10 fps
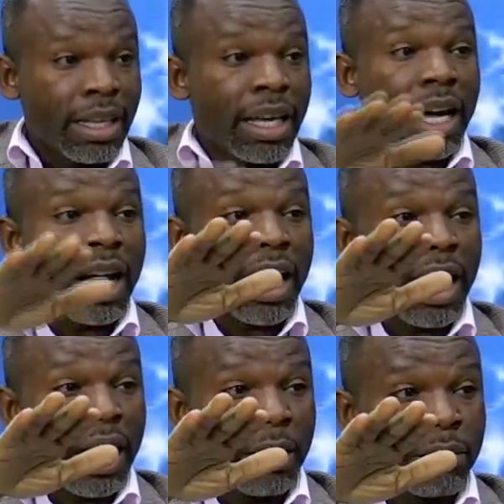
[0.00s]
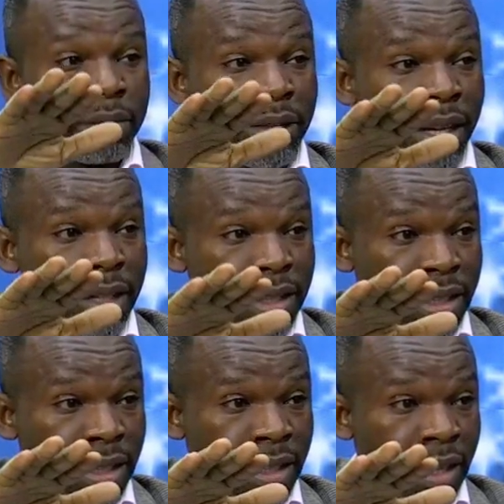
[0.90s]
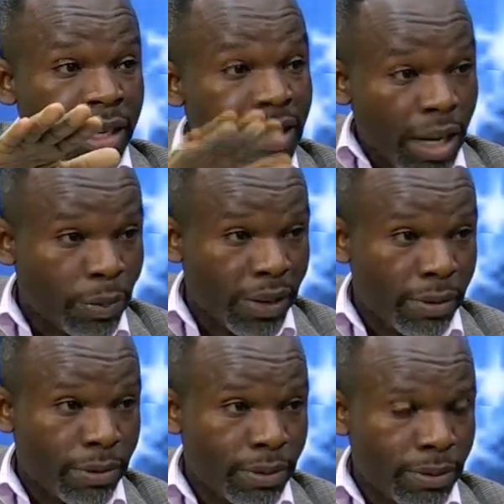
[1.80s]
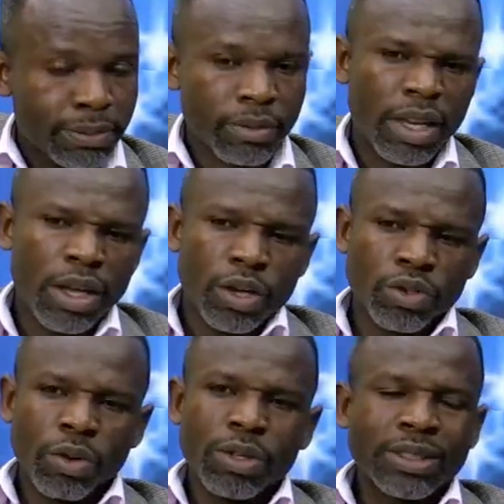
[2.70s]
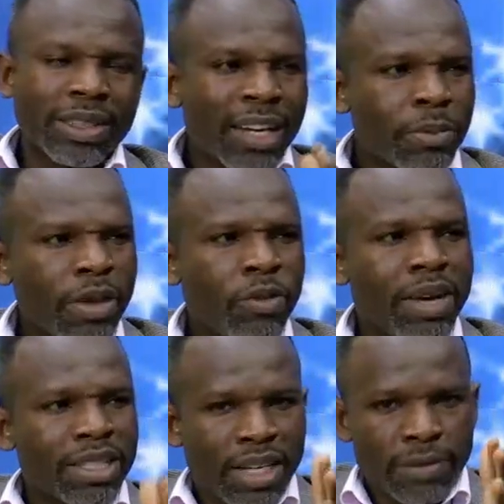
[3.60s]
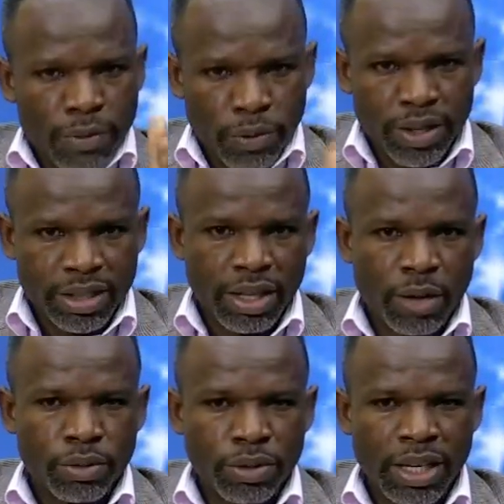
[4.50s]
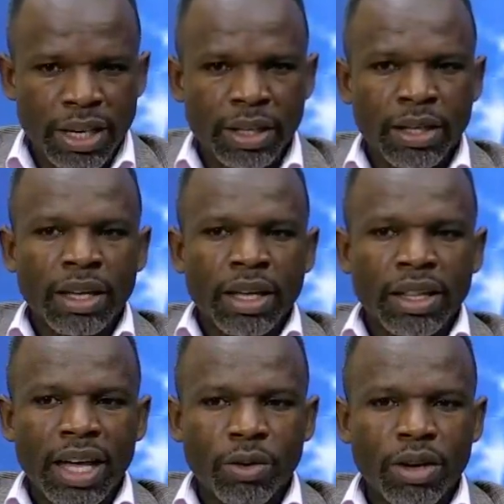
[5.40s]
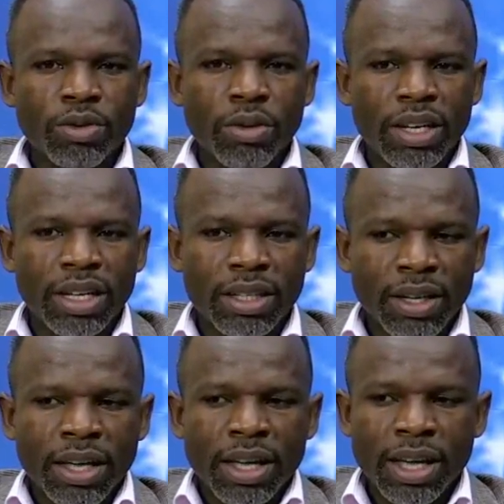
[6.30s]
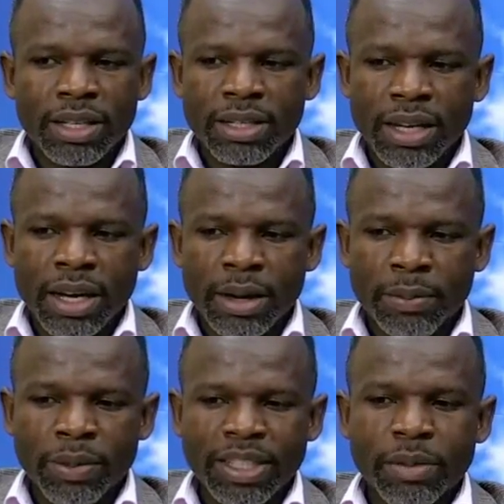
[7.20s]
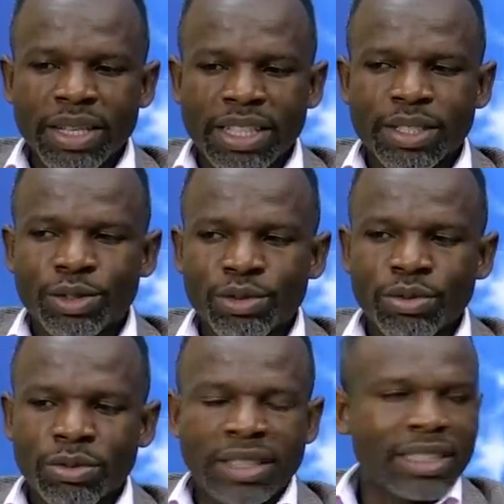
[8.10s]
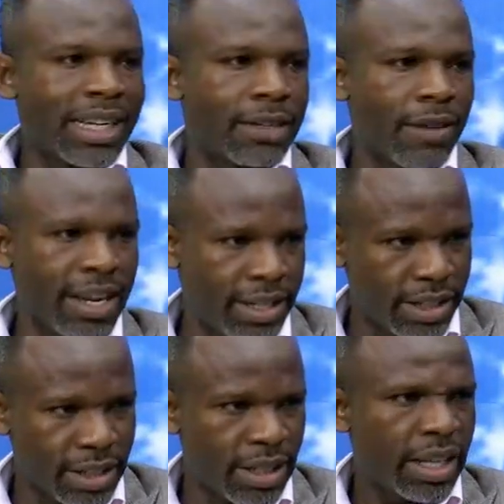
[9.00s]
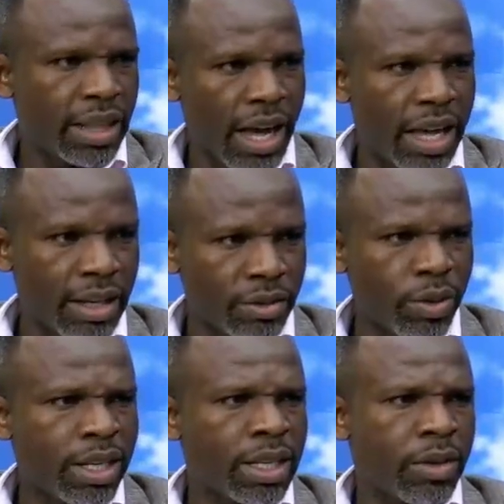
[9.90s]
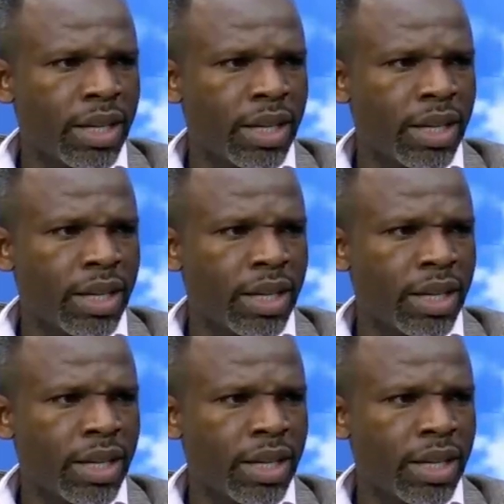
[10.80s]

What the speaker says: ZANU-PF. So ZANU-PF must never fool itself to say they are going to lead and putting measures to disadvantage the others, whether it's